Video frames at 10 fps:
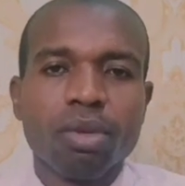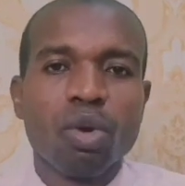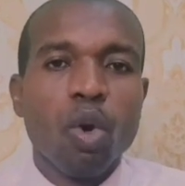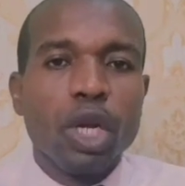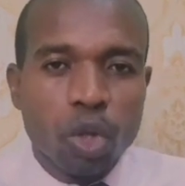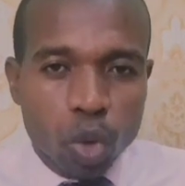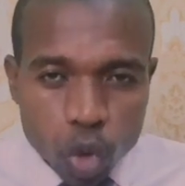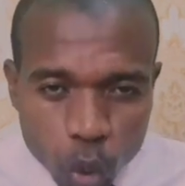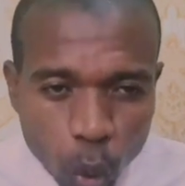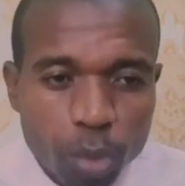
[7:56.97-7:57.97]
Holy
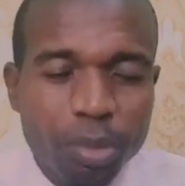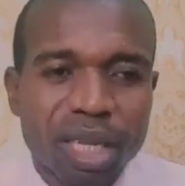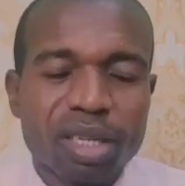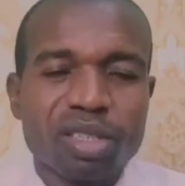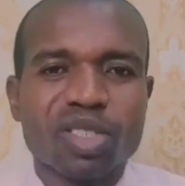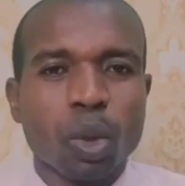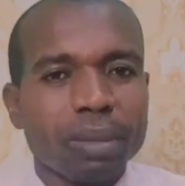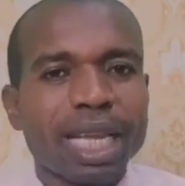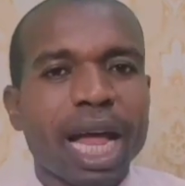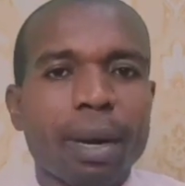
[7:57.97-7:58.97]
Ghost told me
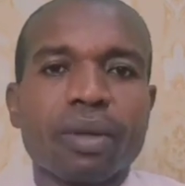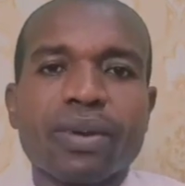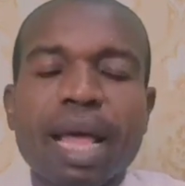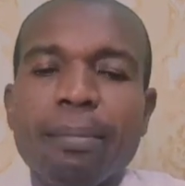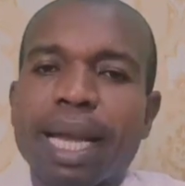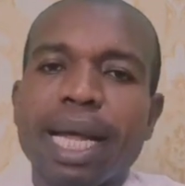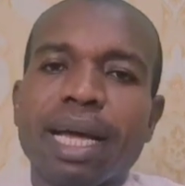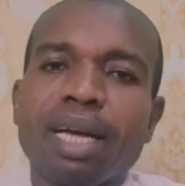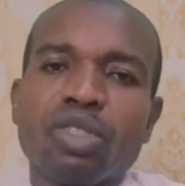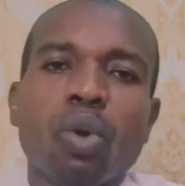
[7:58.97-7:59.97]
something about ripe
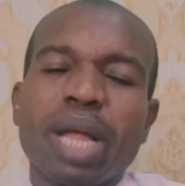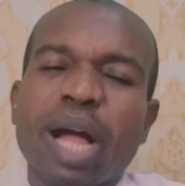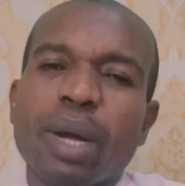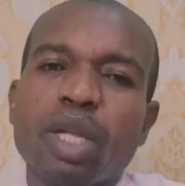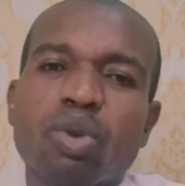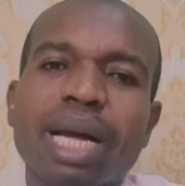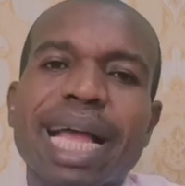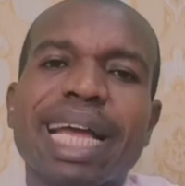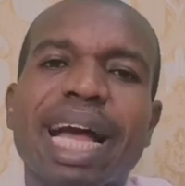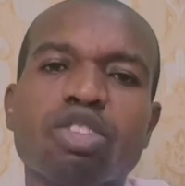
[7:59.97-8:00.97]
banana. So going to
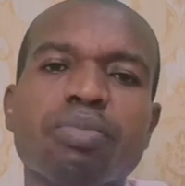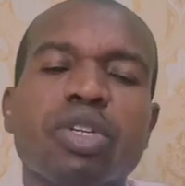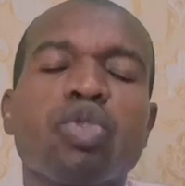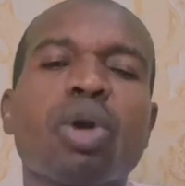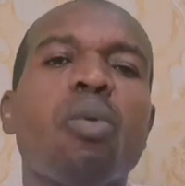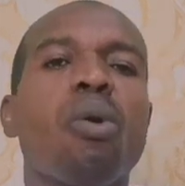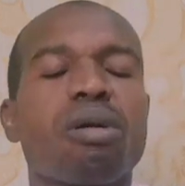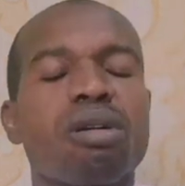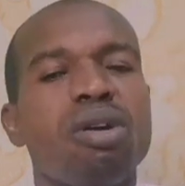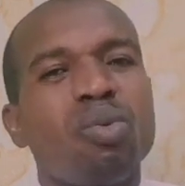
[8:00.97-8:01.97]
carry out spiritual
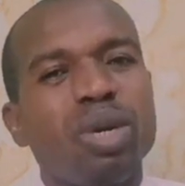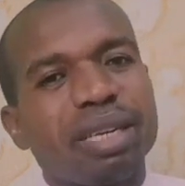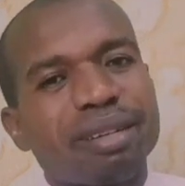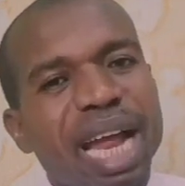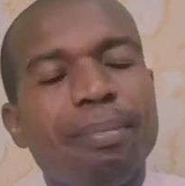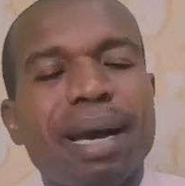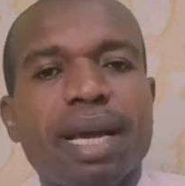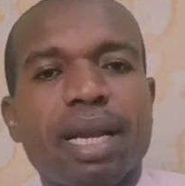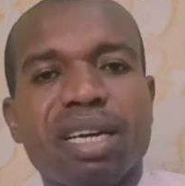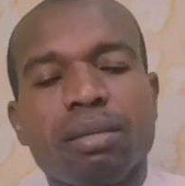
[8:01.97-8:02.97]
work with the ripe
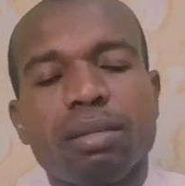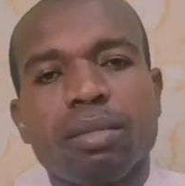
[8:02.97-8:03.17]
banana.